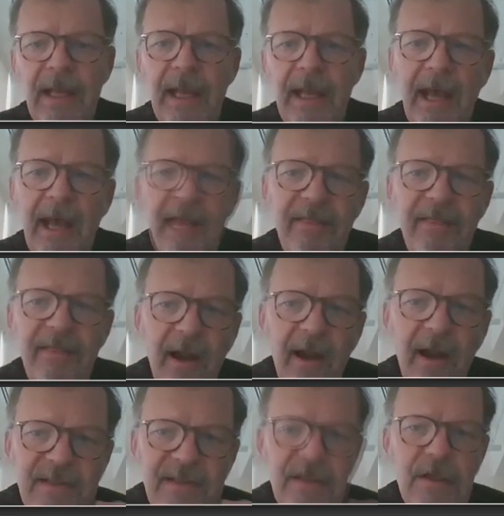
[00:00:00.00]
And there
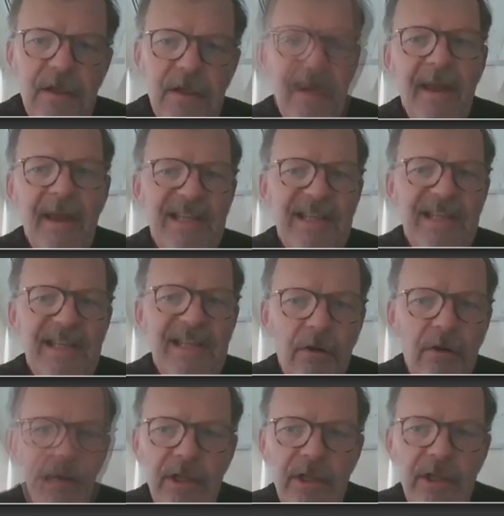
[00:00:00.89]
are some
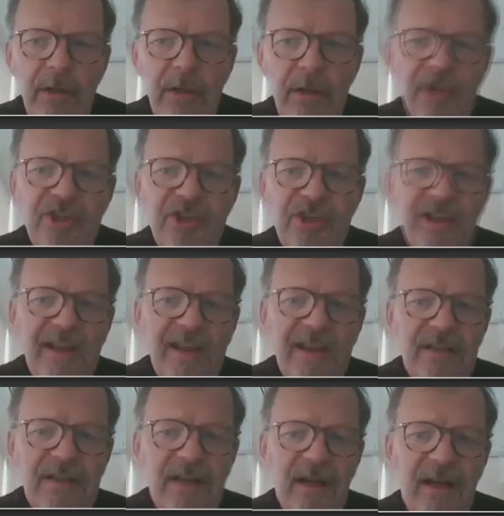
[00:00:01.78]
asynchrony which
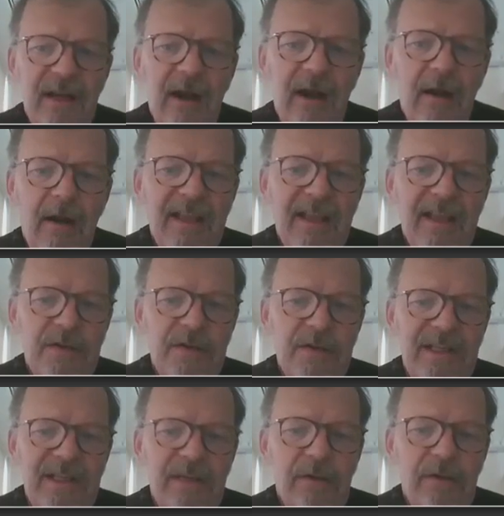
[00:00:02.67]
are
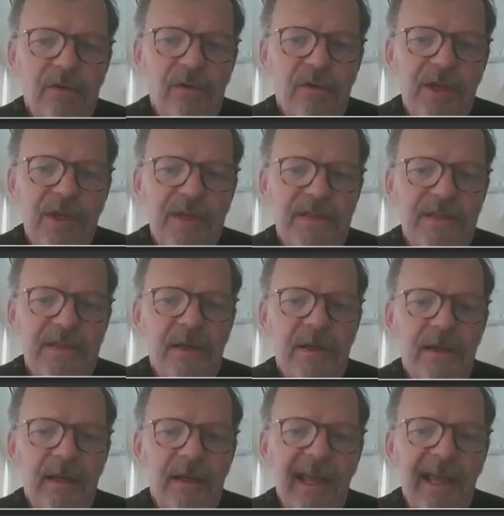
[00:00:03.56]
associated with
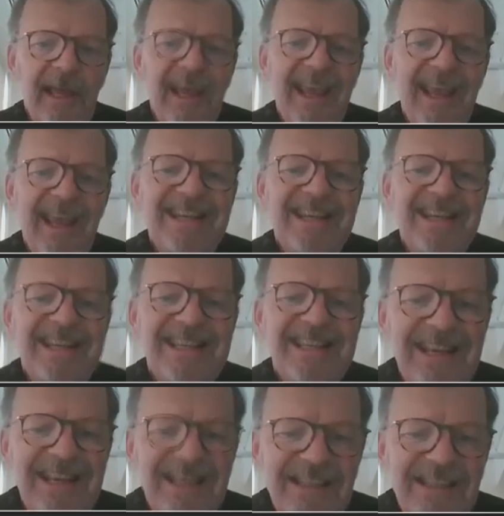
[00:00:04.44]

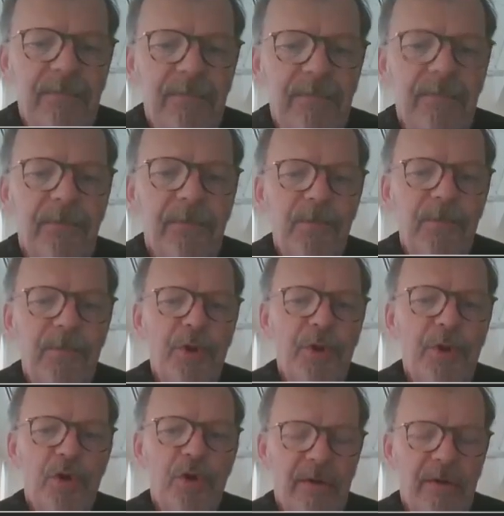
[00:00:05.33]
excessive
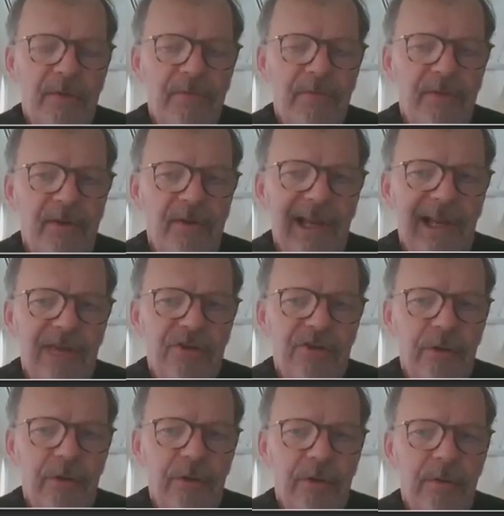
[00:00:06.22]
dose of ventilation,